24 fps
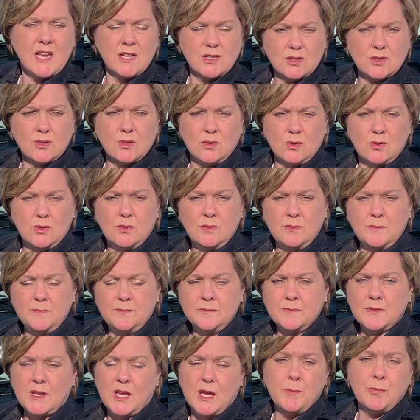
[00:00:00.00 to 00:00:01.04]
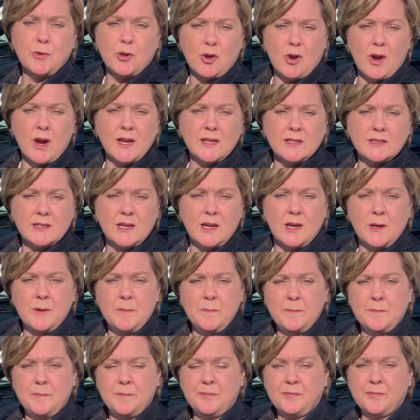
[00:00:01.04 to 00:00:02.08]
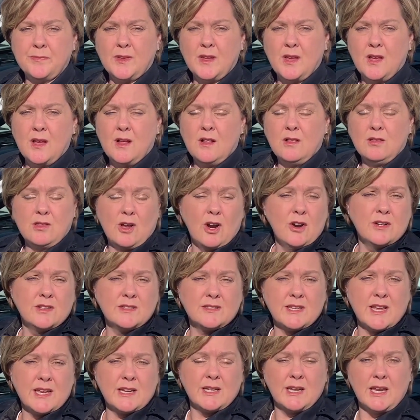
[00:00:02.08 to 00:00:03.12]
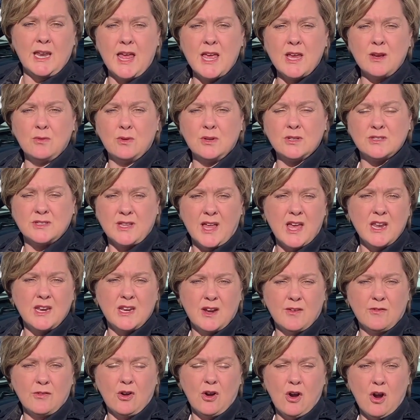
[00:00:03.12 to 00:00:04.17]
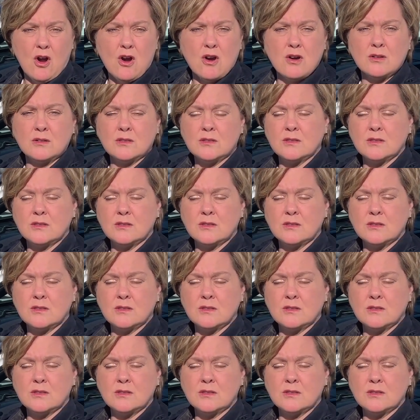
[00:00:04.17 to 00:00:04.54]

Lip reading: in school, keep your grades up, learn a second language, that never hurts,